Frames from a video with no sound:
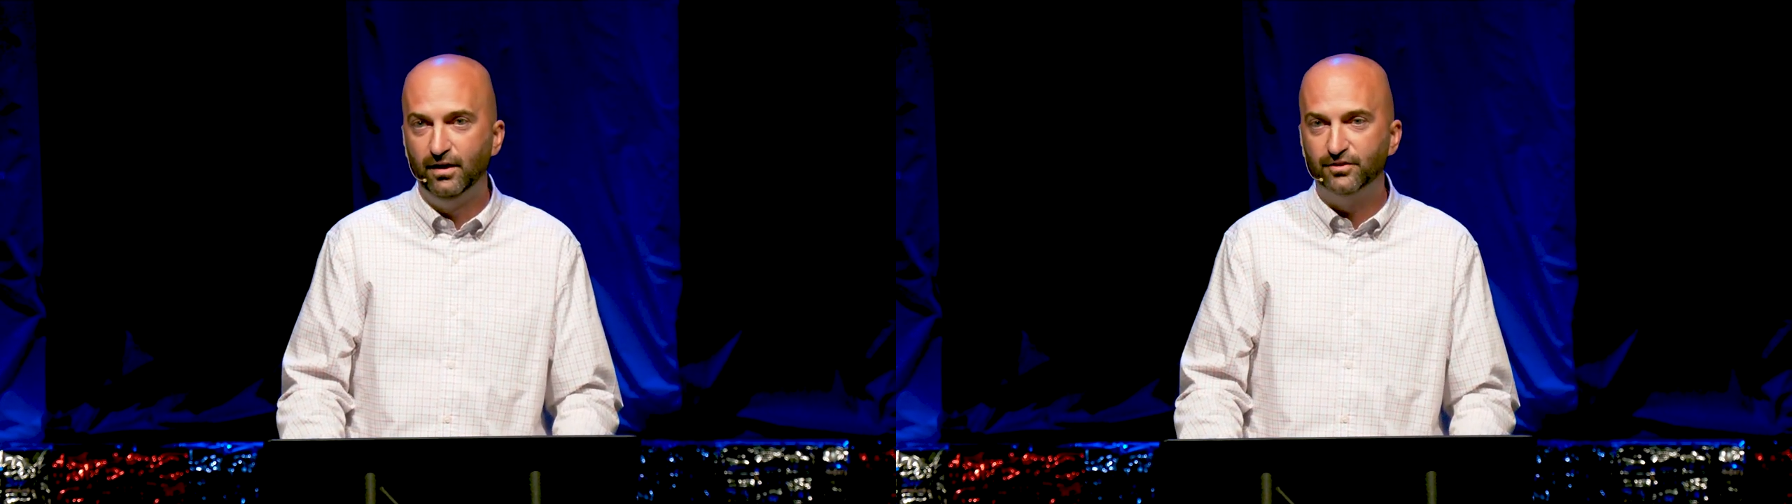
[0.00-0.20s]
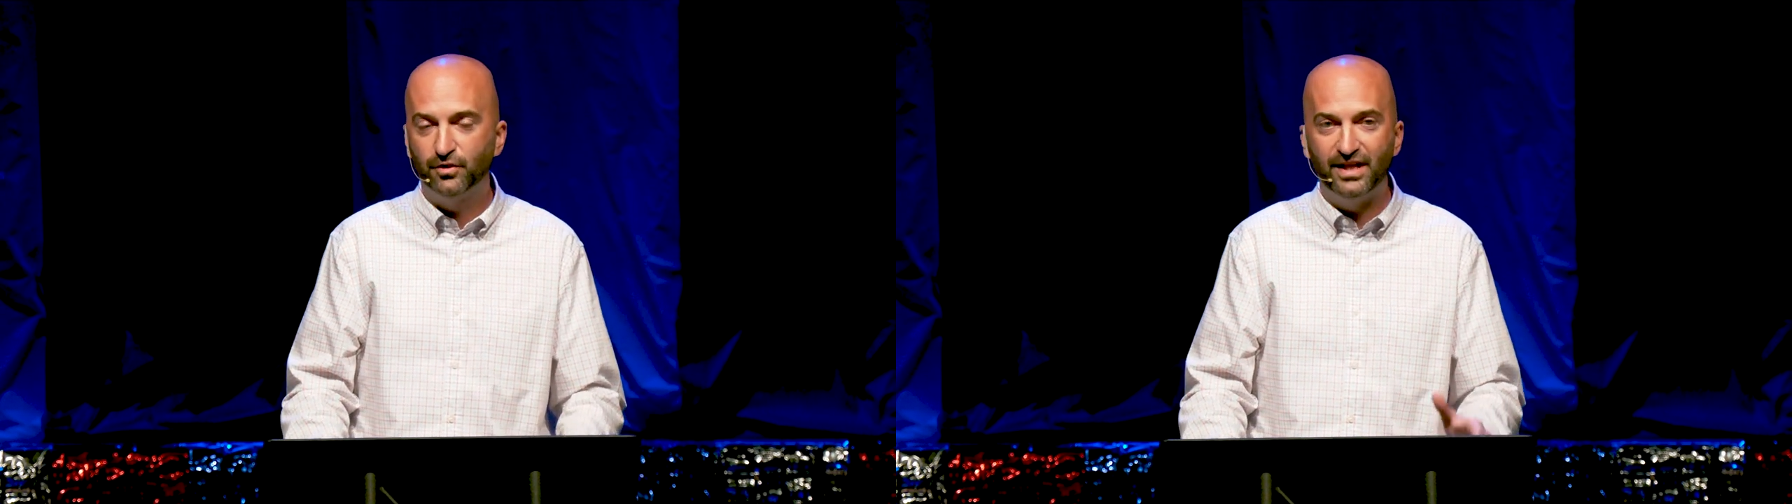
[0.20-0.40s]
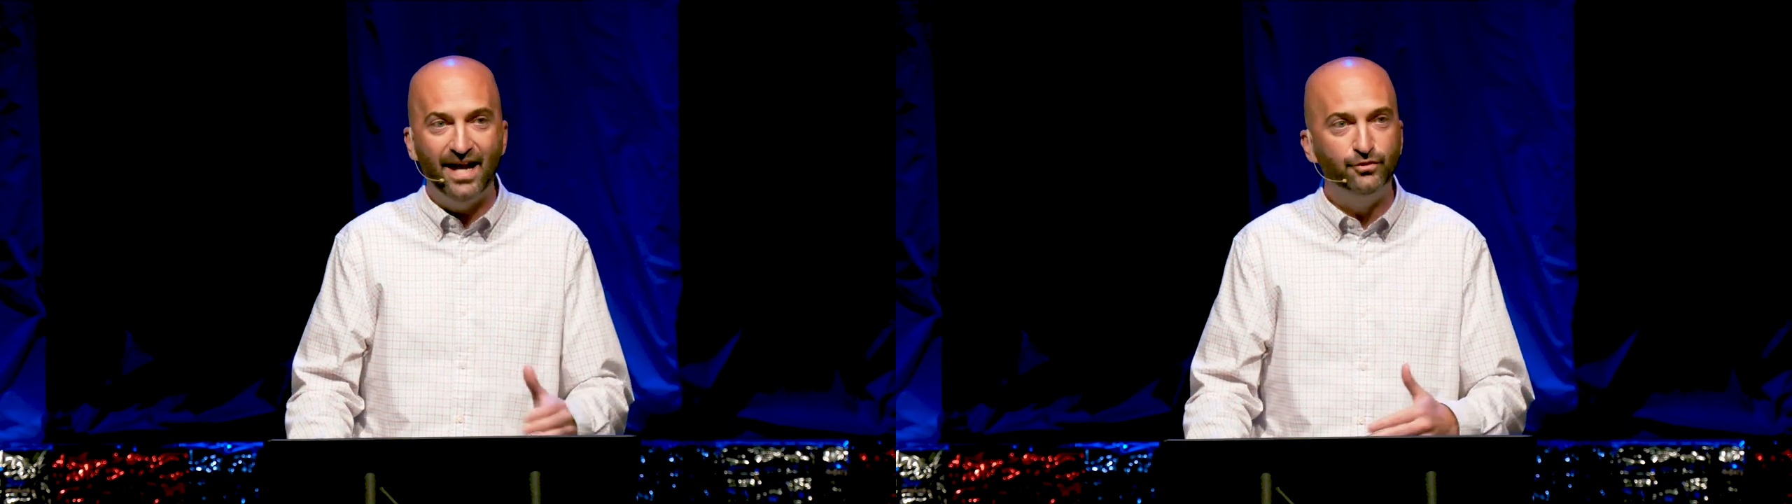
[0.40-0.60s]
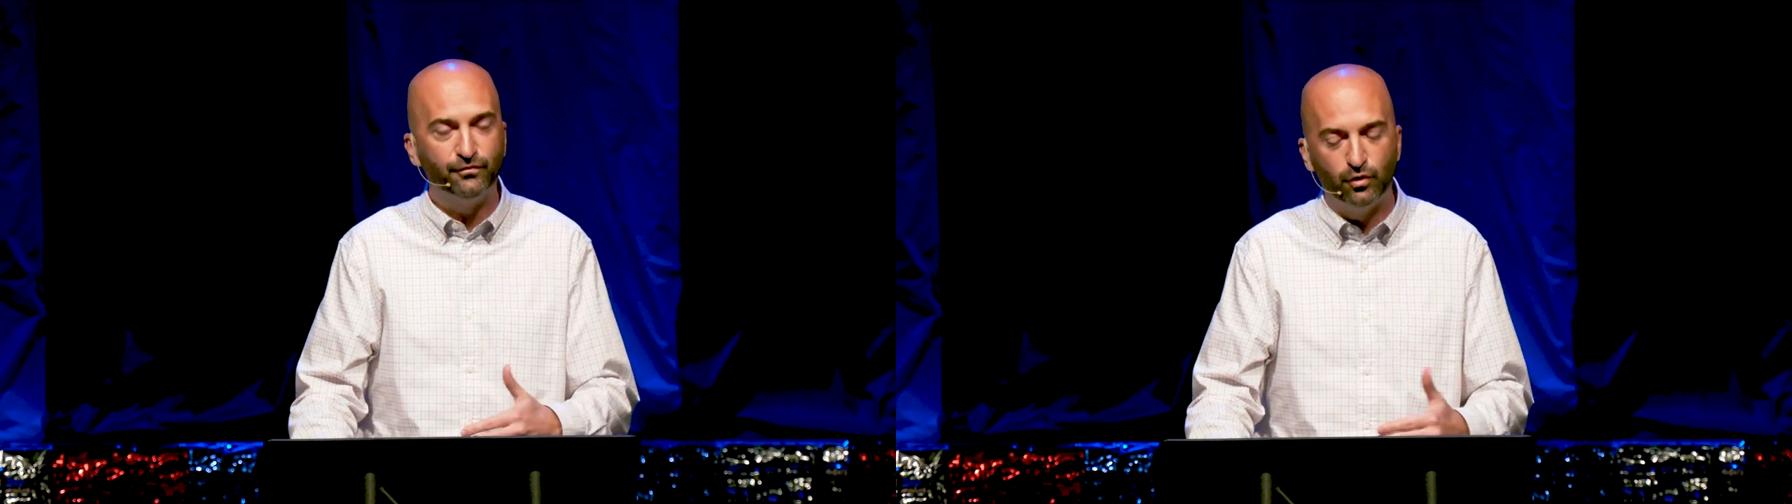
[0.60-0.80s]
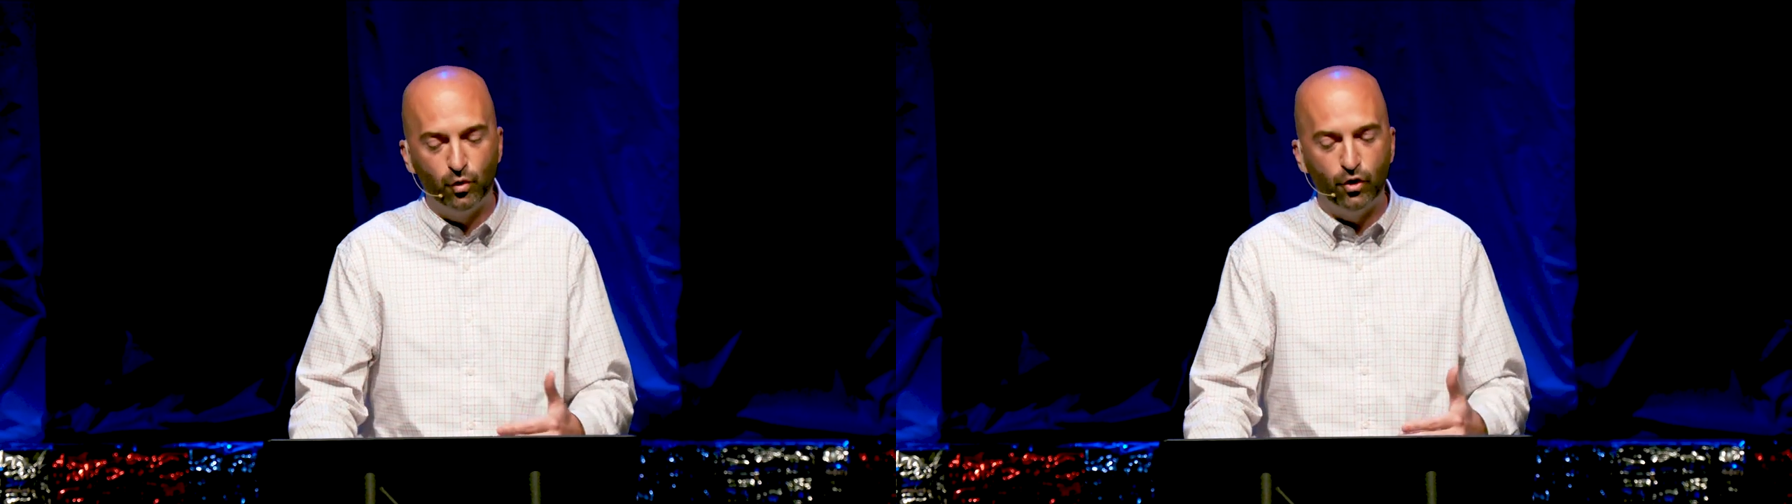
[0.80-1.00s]
And so the angel
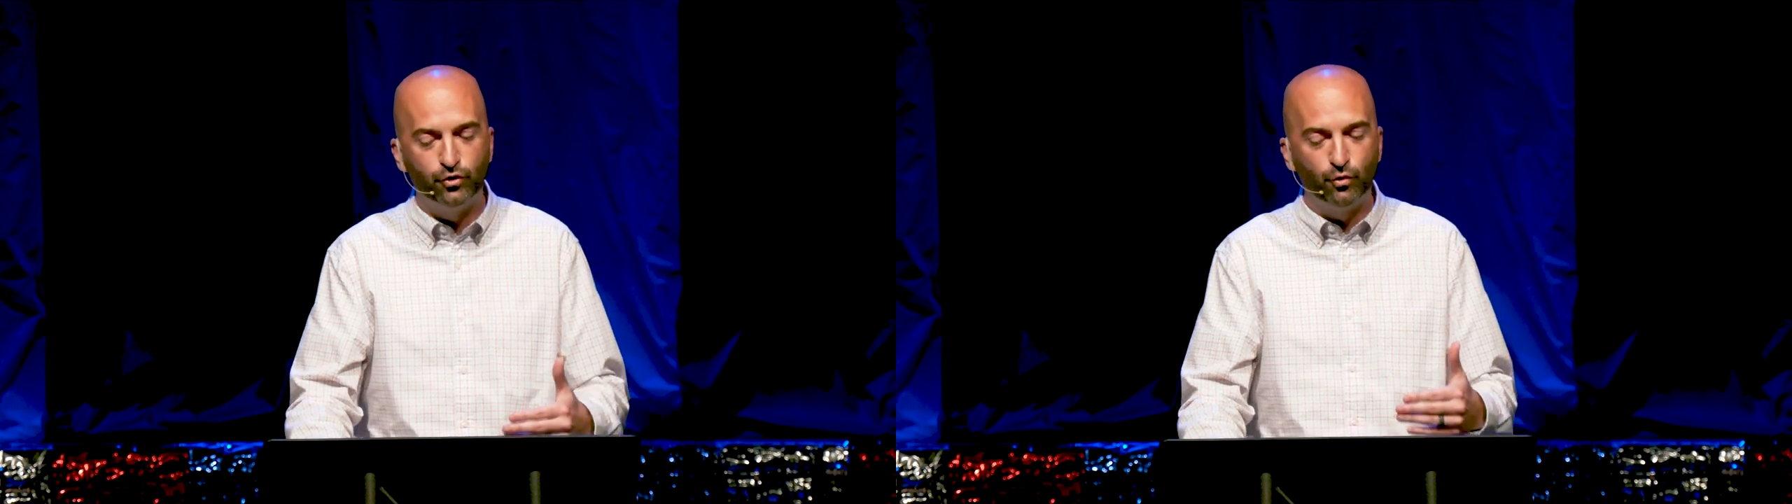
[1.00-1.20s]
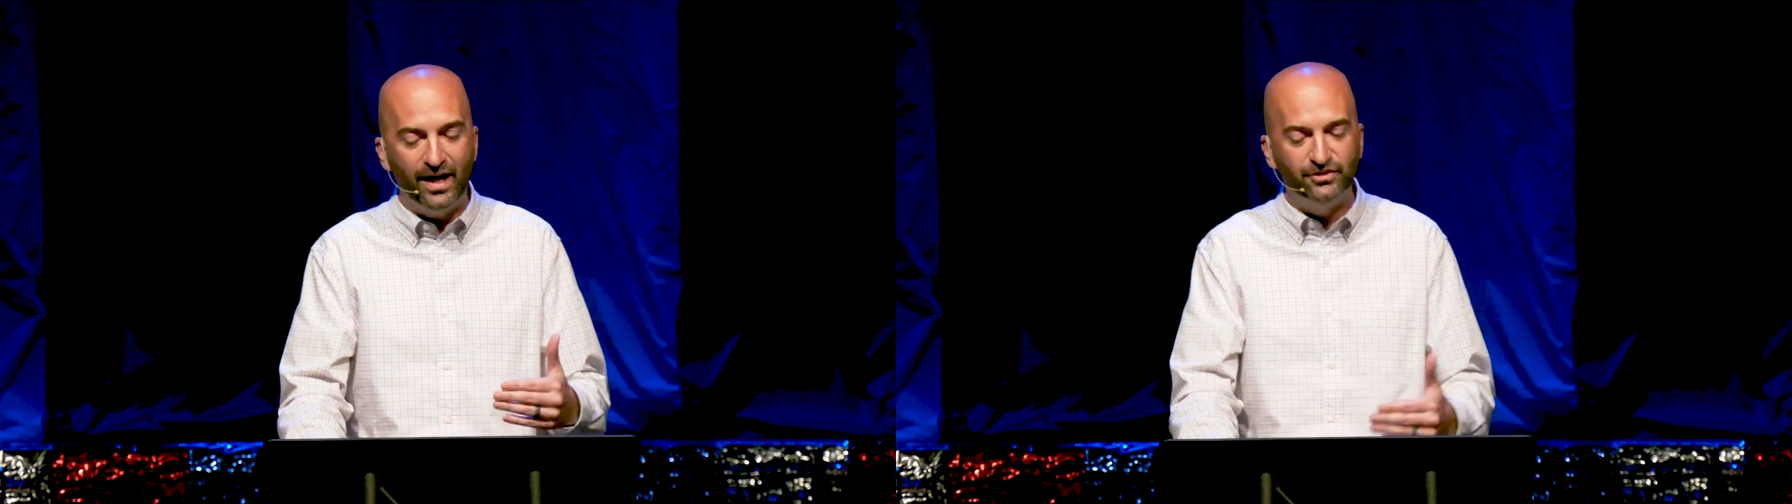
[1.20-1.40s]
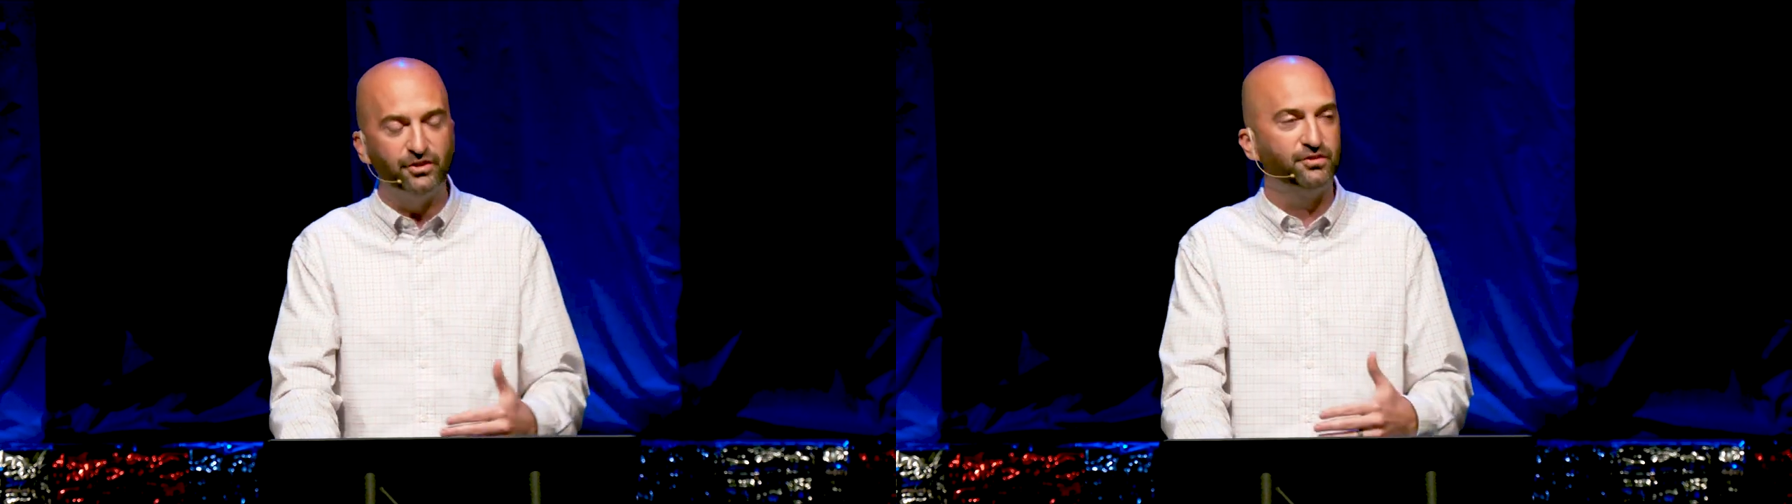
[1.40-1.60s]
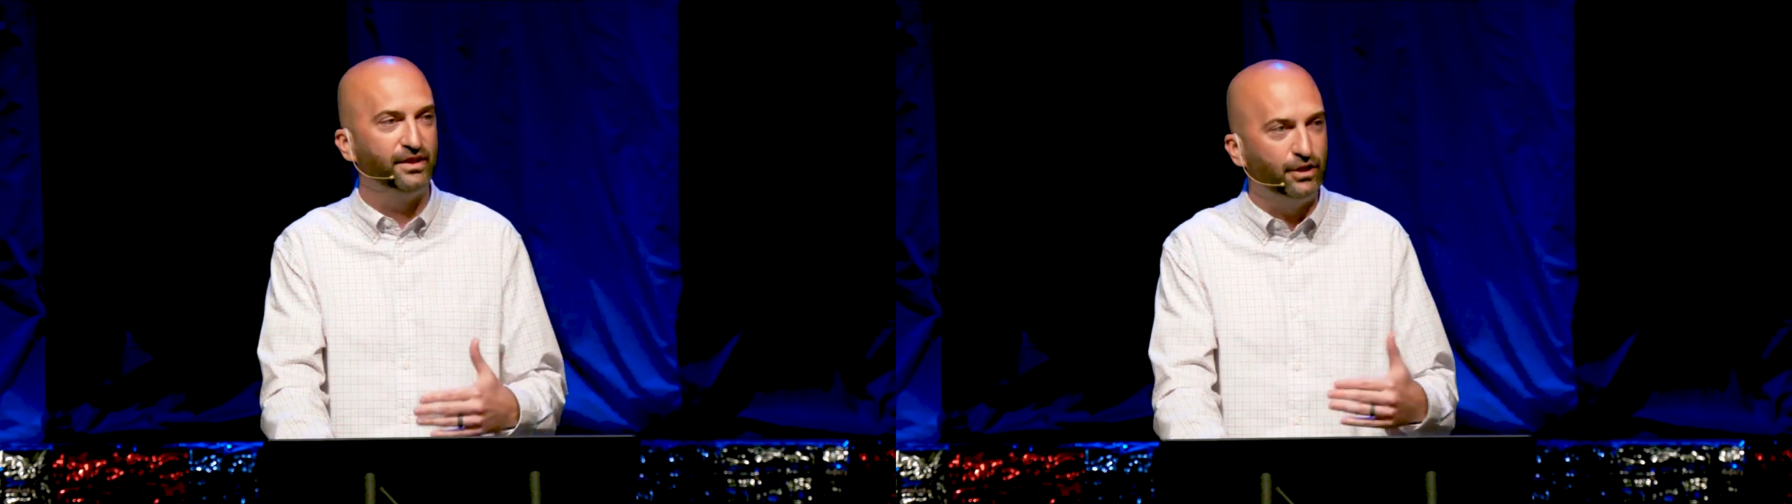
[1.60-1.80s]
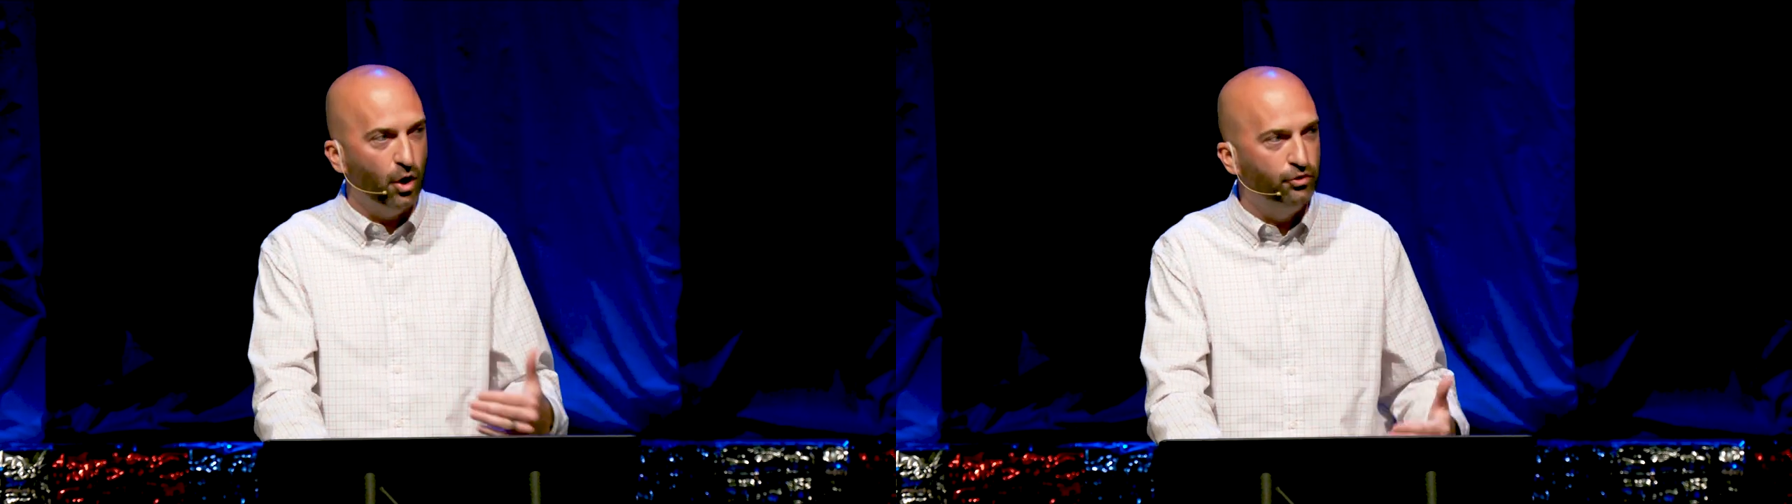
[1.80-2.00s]
of the Lord
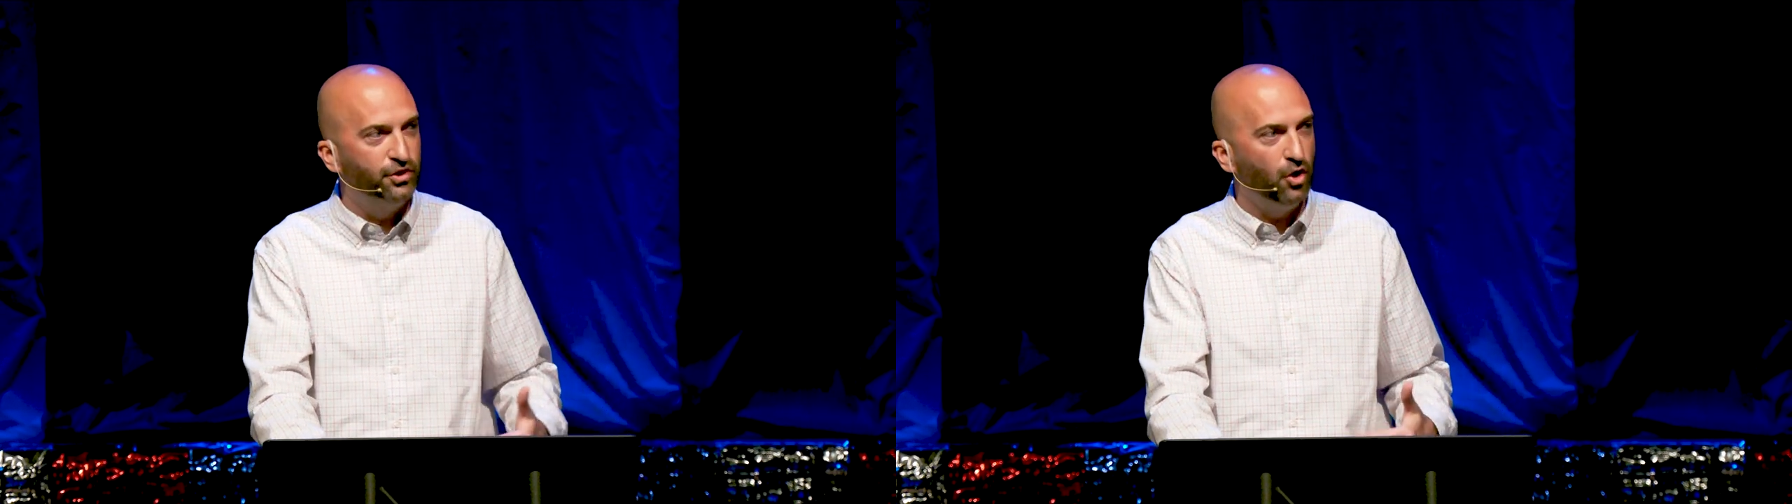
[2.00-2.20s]
graciously goes